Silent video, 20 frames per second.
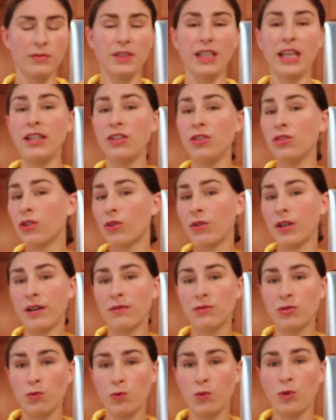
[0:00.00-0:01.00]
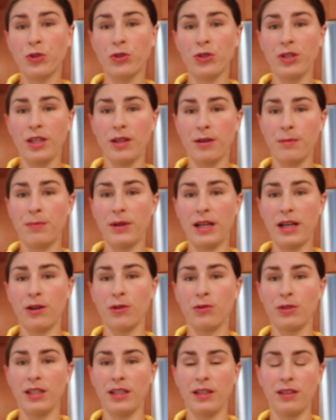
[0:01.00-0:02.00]
and you don't have to worry
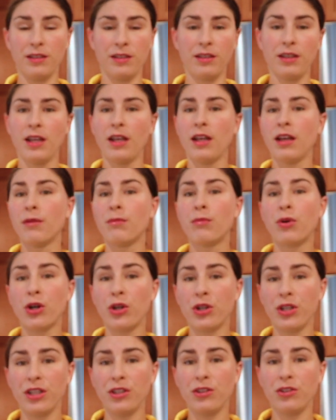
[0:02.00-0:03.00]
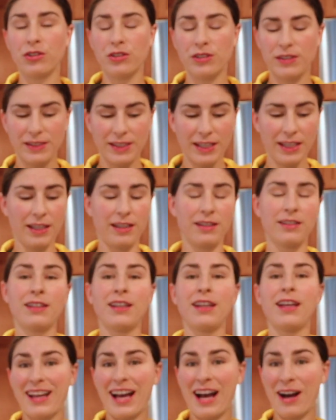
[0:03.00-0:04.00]
about it burning your skin.
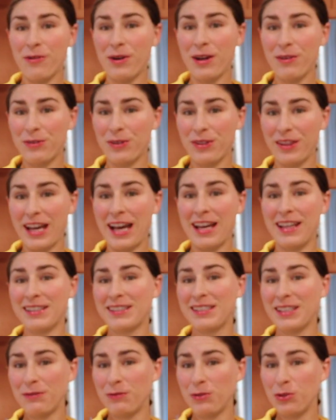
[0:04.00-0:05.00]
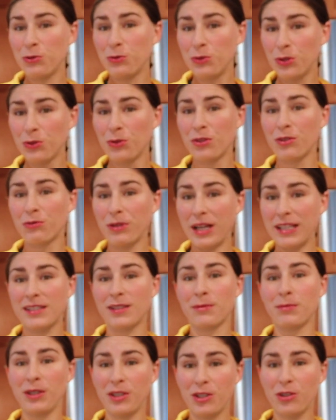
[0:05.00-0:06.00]
However, that is if you do the
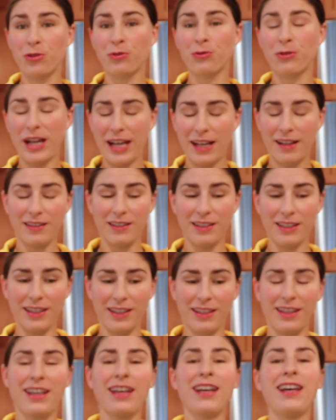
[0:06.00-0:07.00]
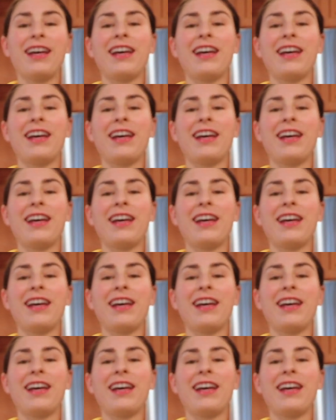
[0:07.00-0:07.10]
recipe correctly.